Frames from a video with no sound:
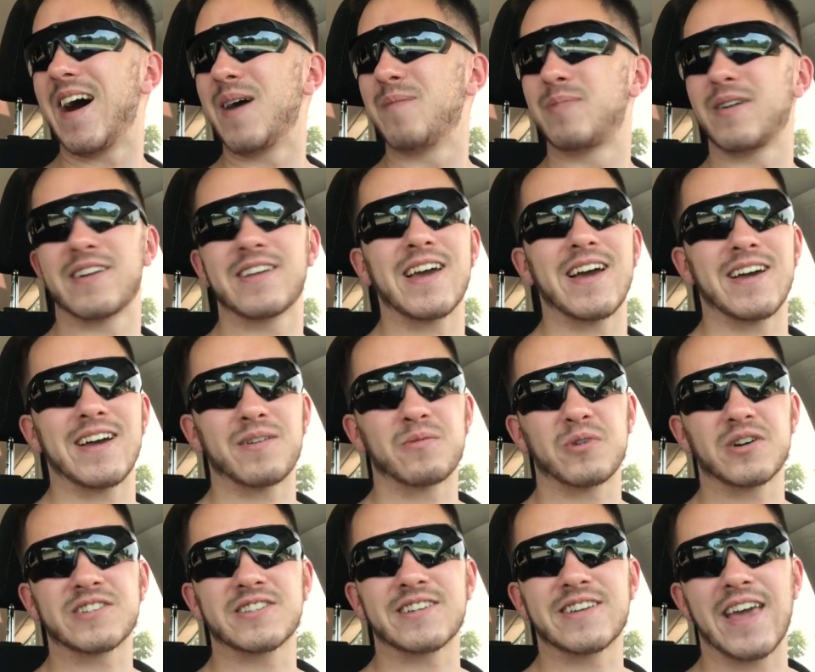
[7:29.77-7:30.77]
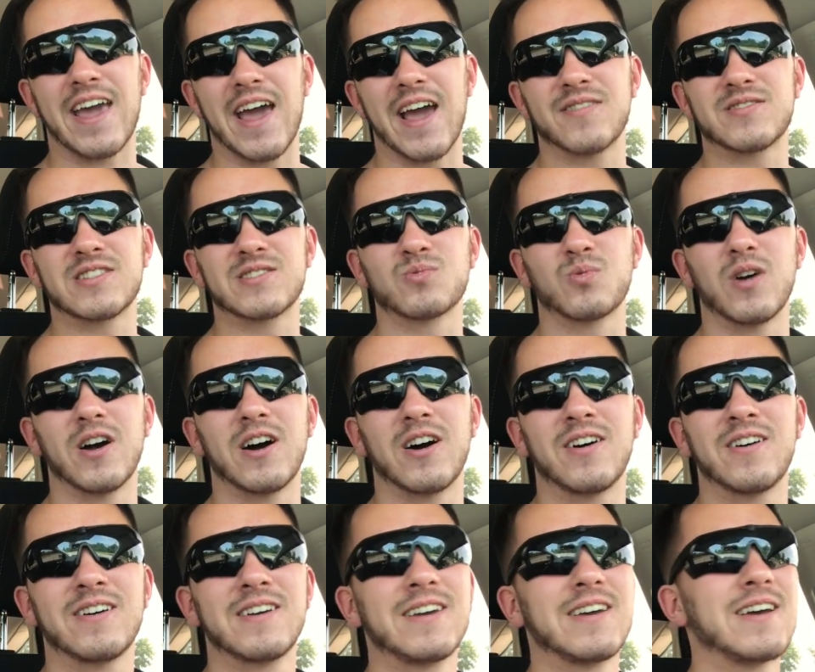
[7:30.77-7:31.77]
But yeah, it works your calves as
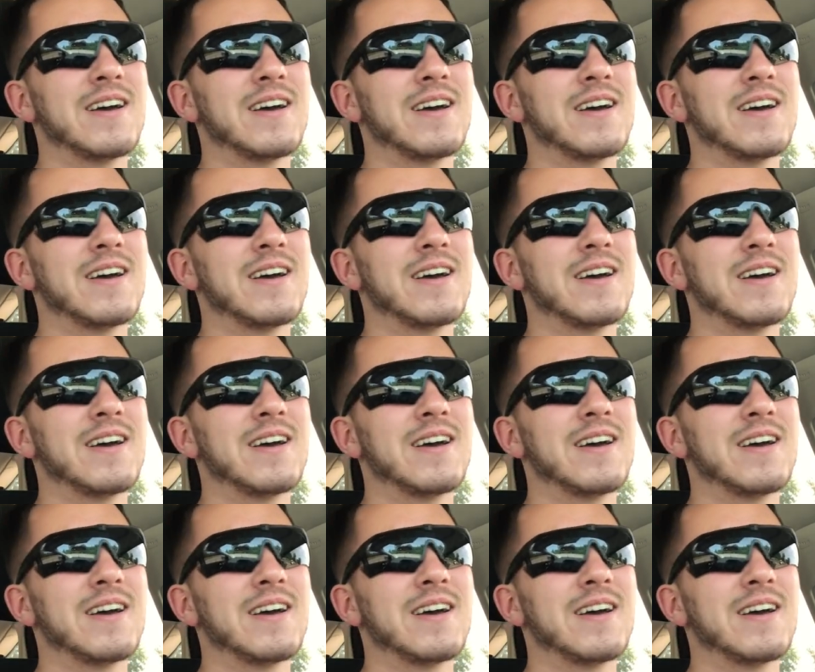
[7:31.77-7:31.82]
well.